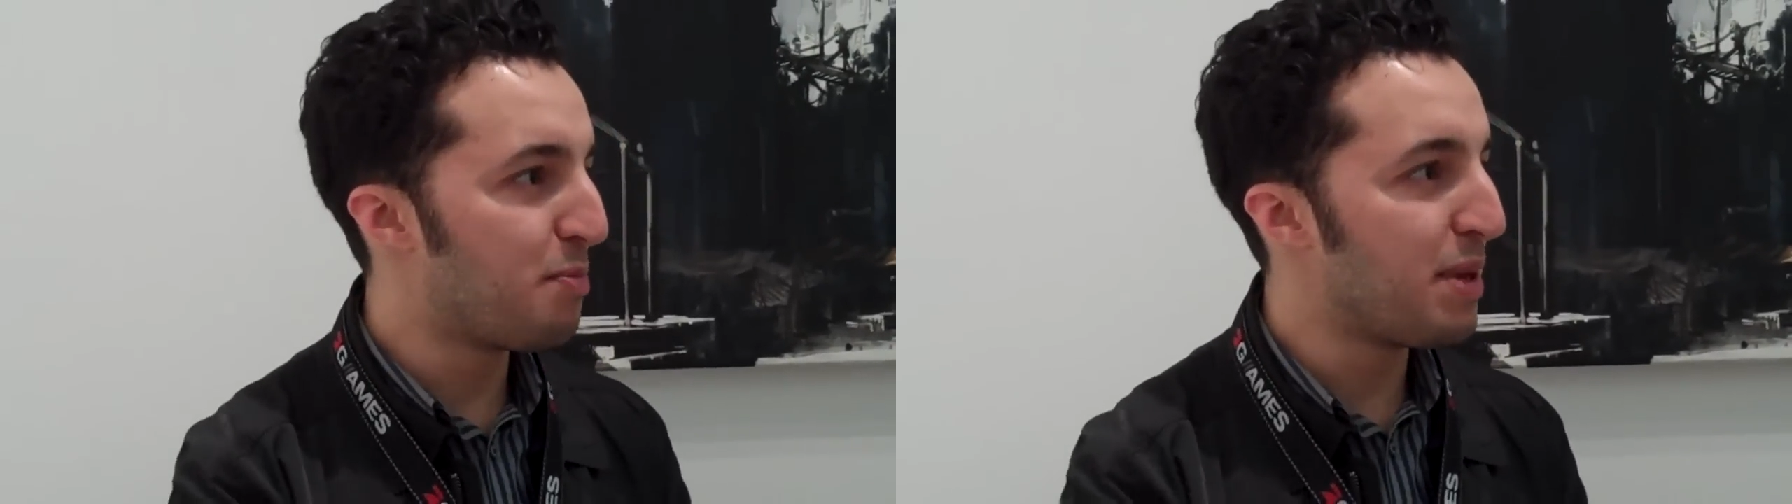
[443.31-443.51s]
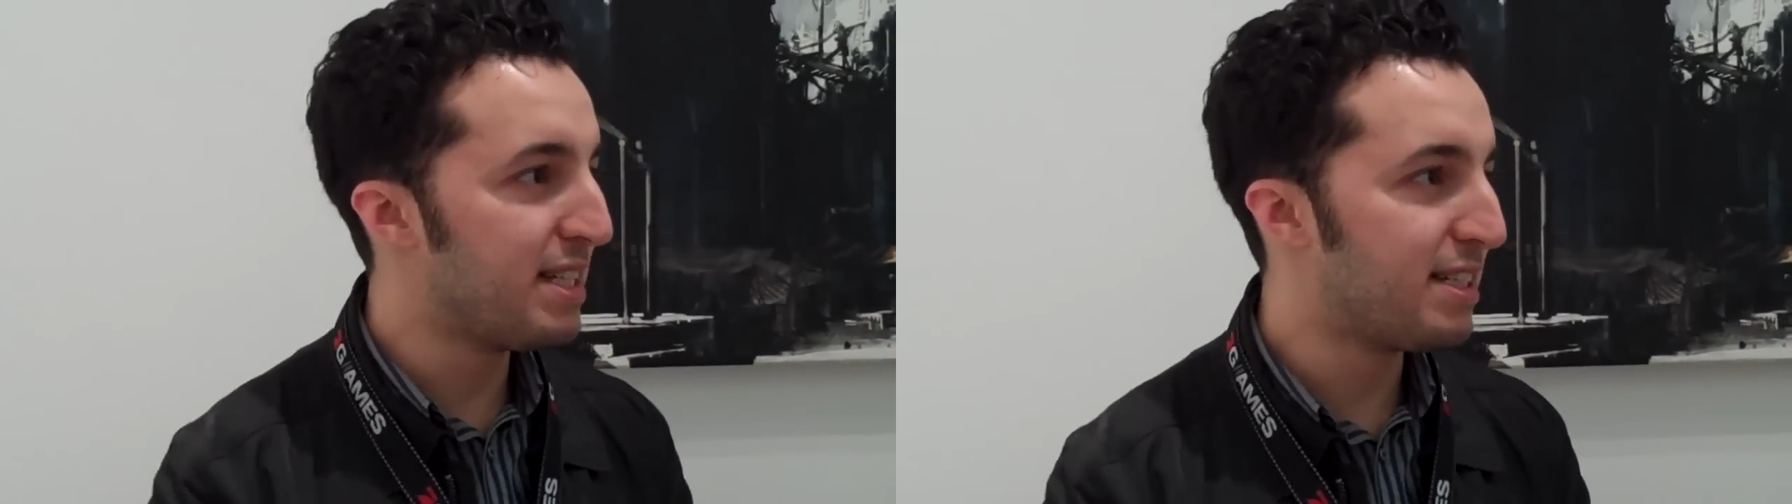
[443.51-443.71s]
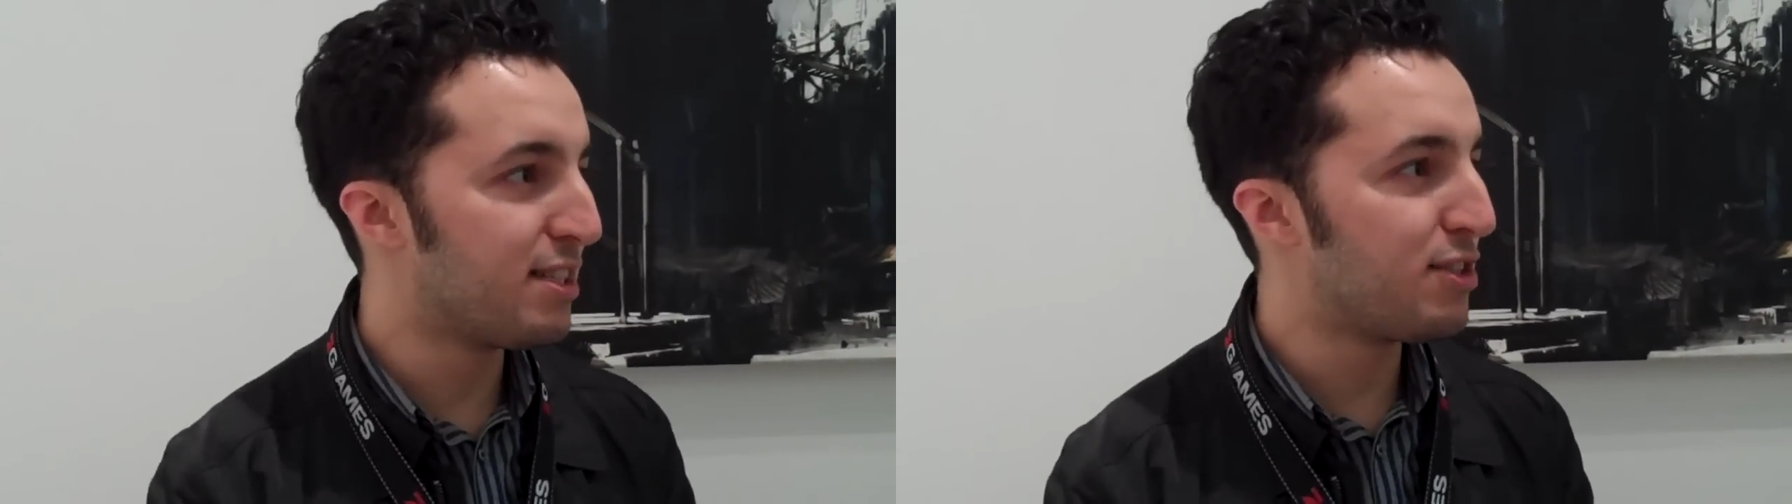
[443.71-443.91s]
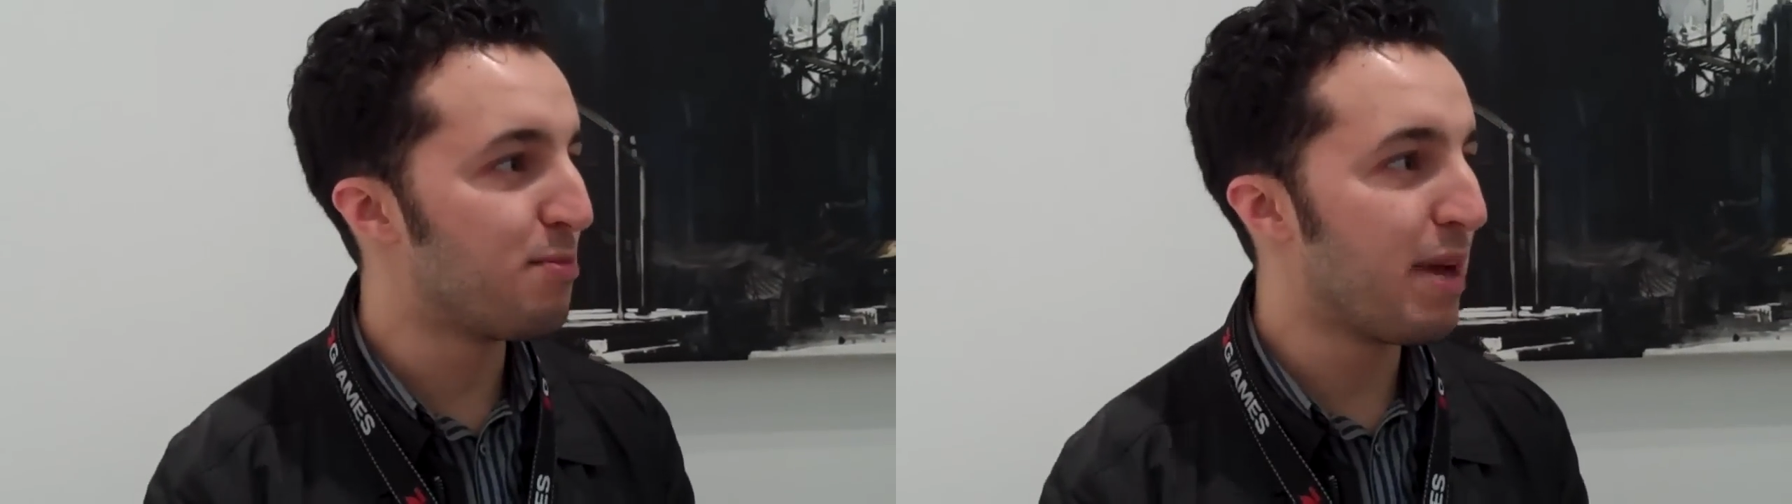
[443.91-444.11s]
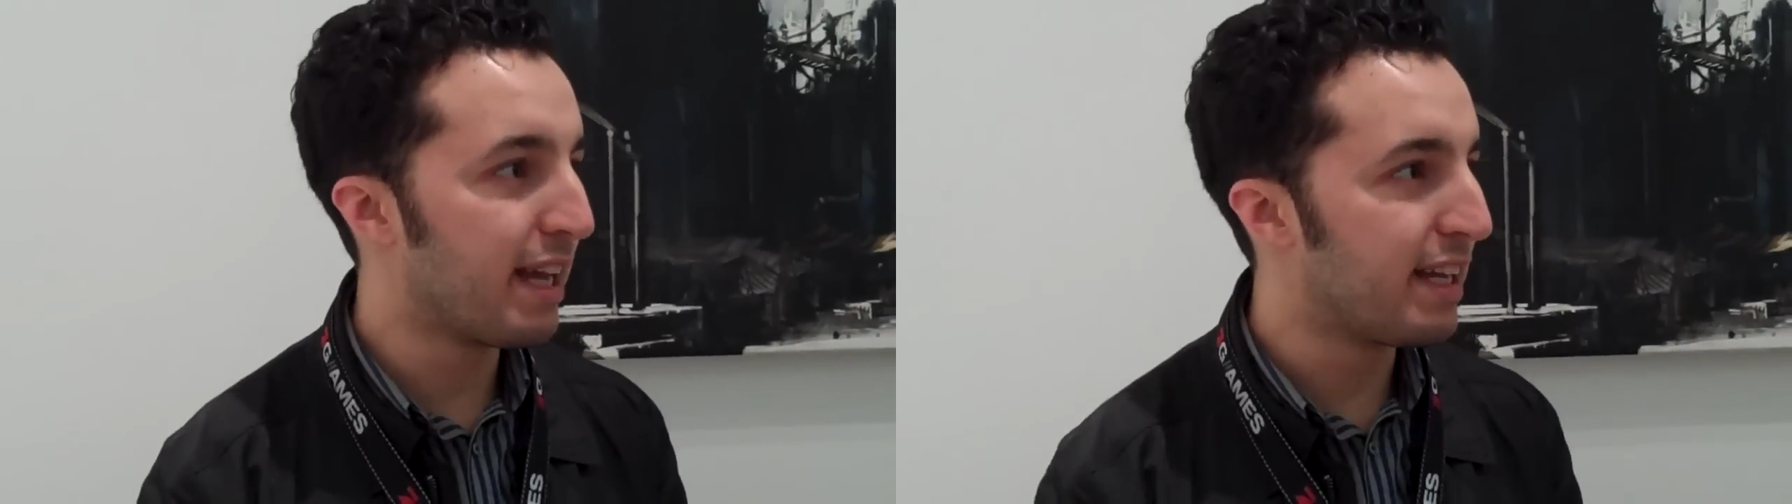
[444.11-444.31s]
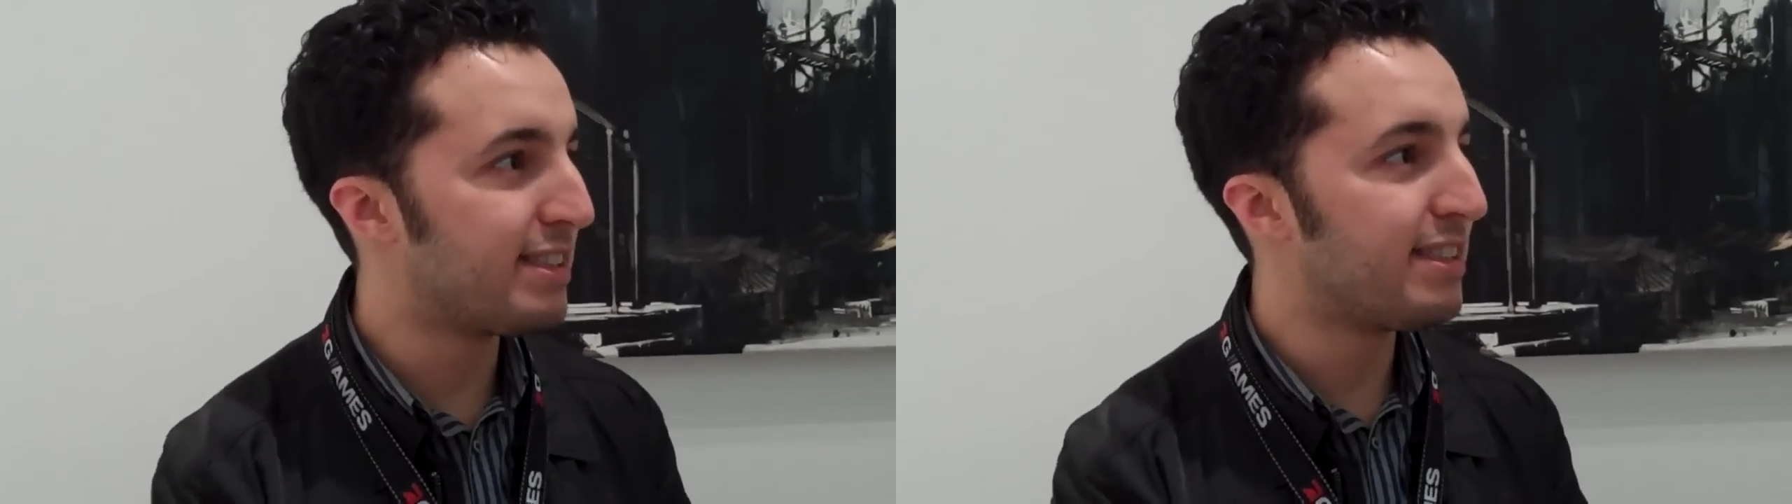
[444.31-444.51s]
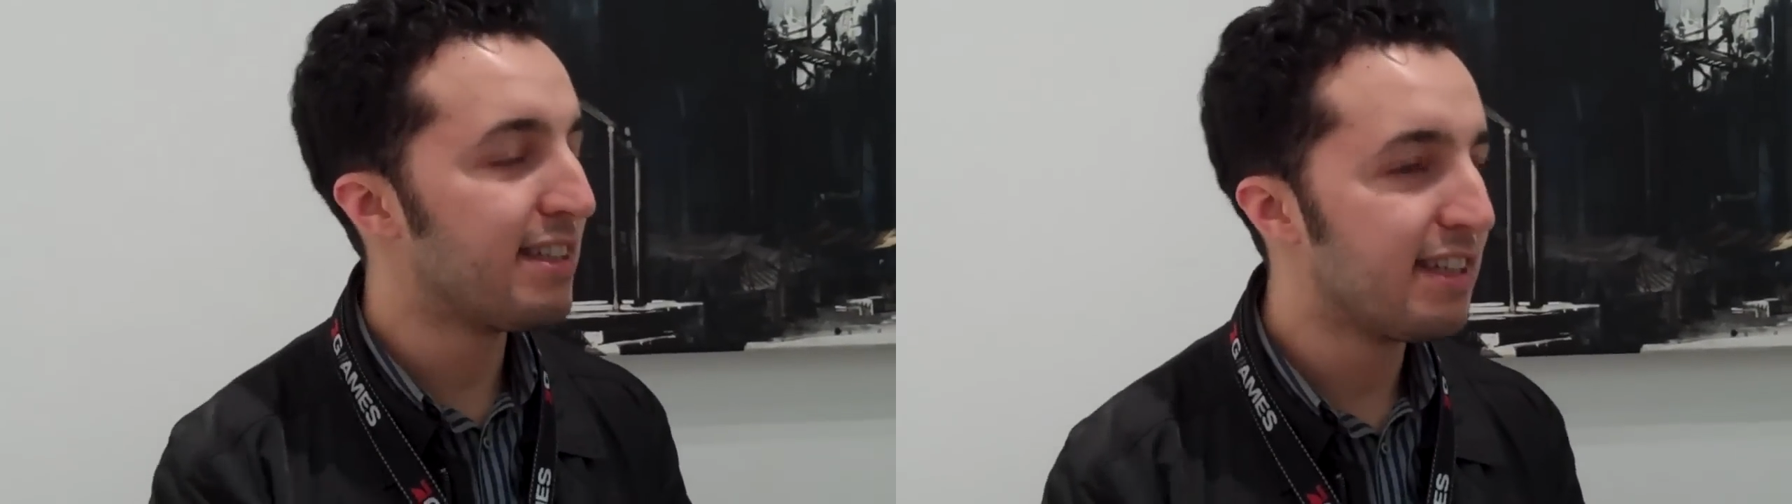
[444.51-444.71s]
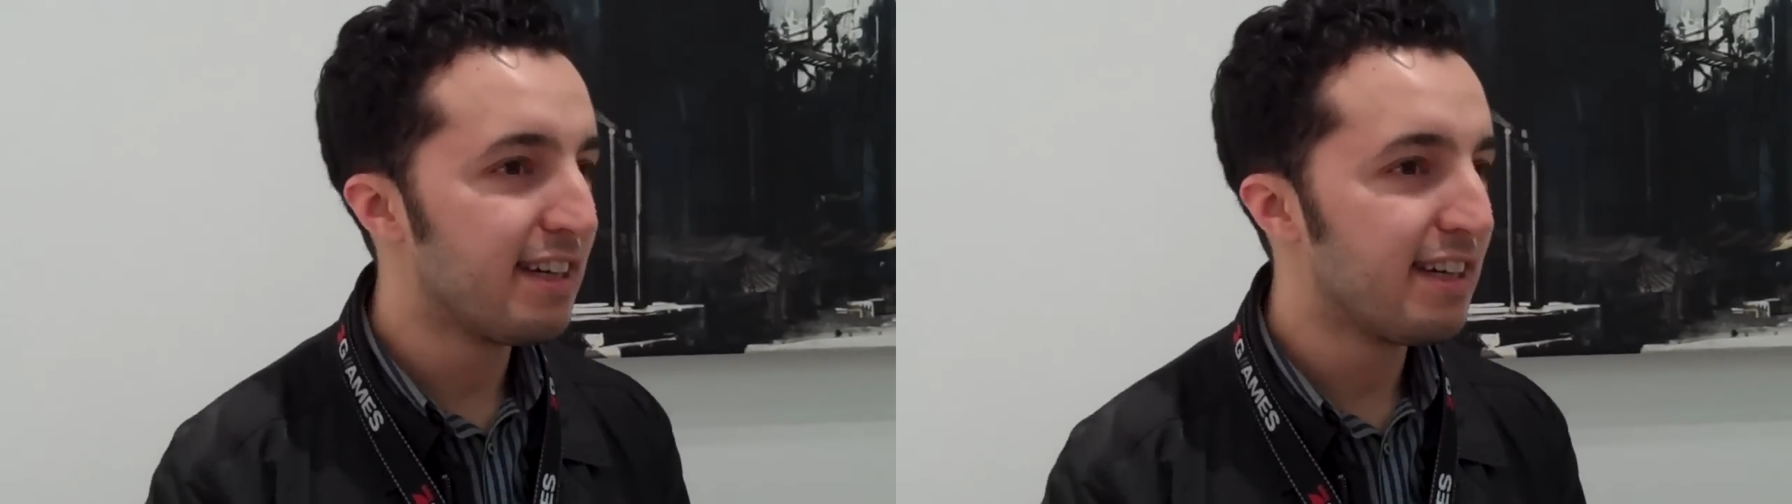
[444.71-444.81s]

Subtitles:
pieces to make it